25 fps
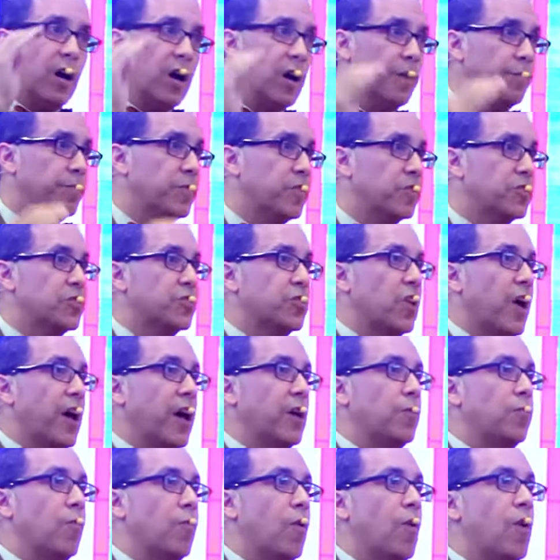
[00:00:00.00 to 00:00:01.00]
up the
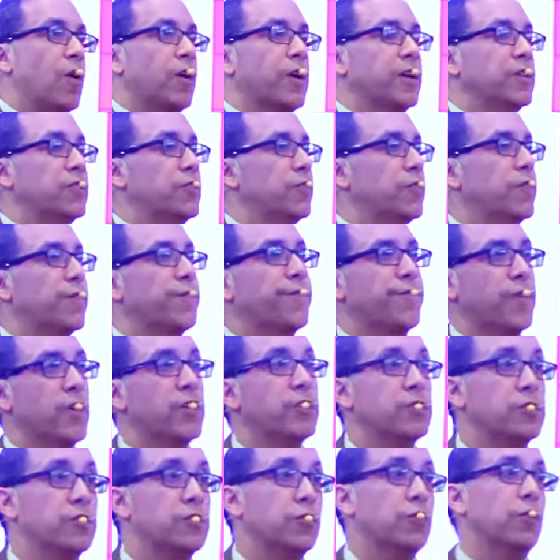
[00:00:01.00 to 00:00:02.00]
sidewalk, and to the
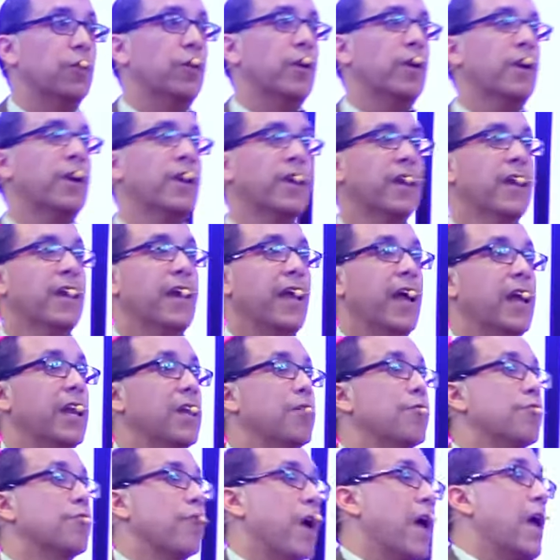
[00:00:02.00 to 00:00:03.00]
front door,
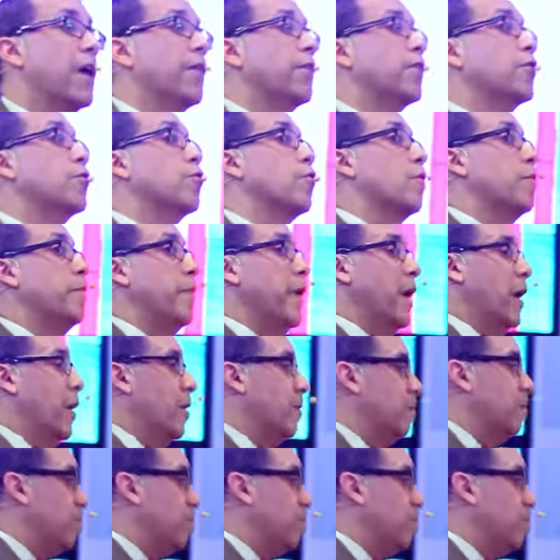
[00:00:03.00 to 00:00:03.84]
and he rang the doorbell.